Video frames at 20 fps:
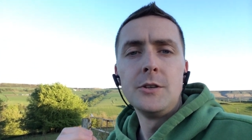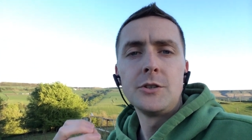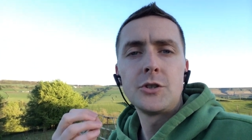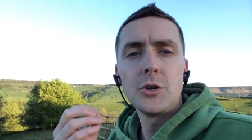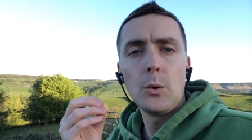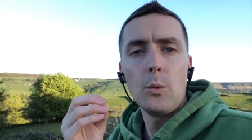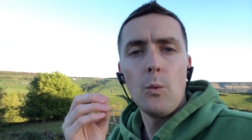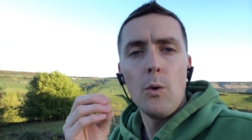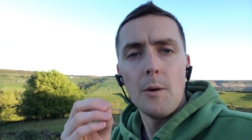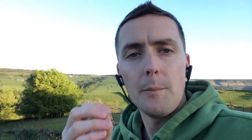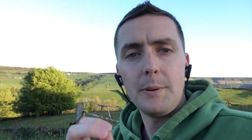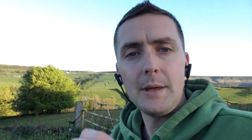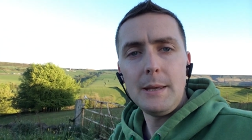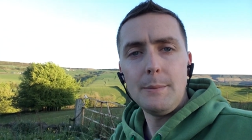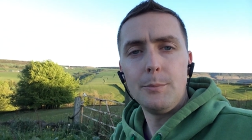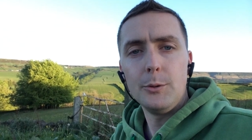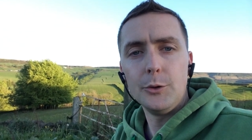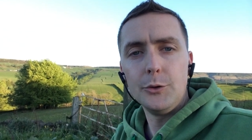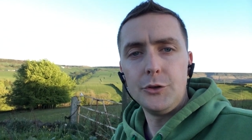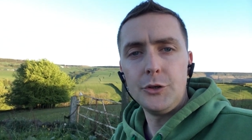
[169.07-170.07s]
So what
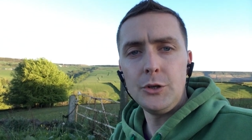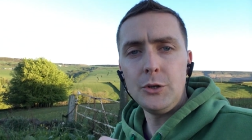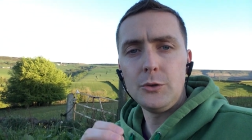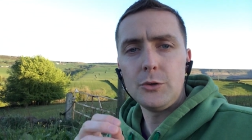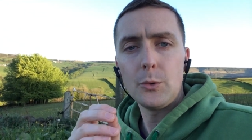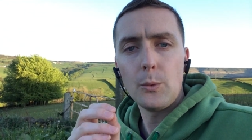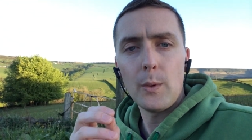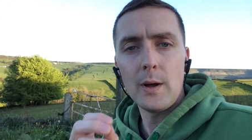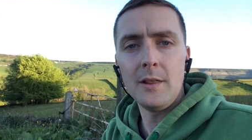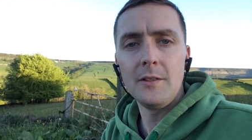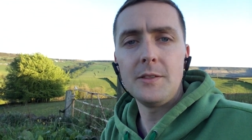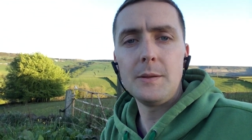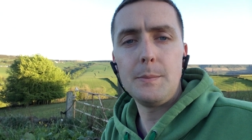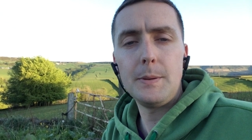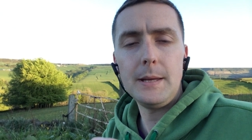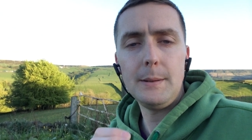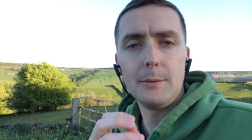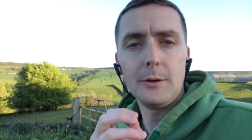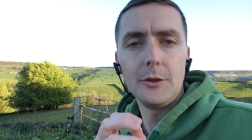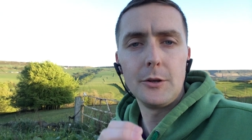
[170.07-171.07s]
people do, the wealthy
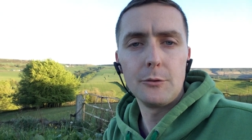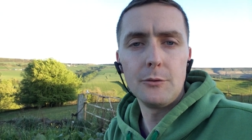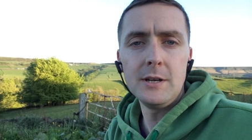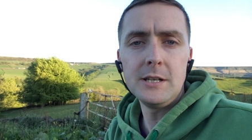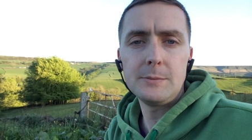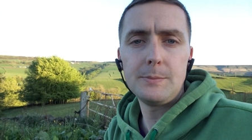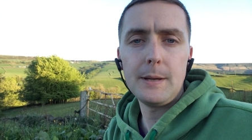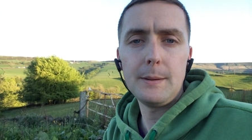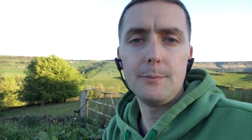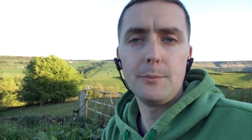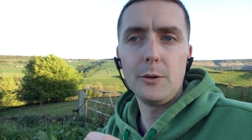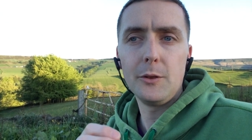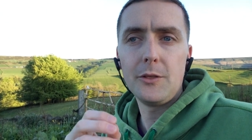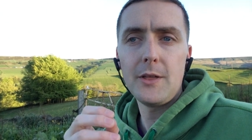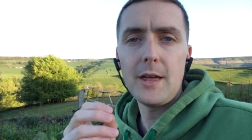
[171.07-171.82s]
people and the rich people,